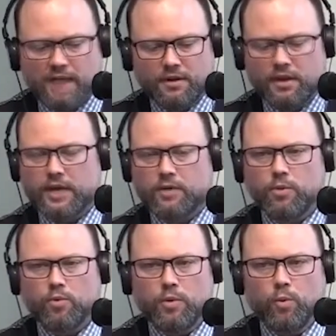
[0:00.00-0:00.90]
I feel like
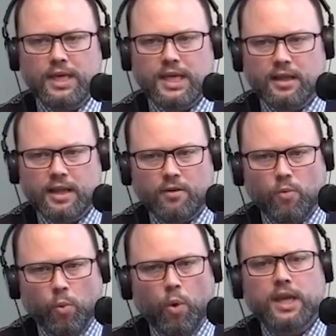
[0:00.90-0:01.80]
we, we get like
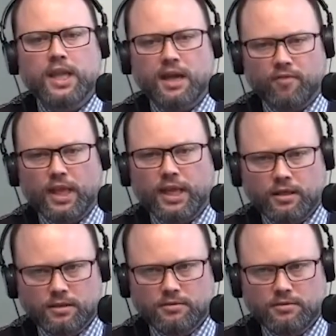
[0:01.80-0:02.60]
one level in.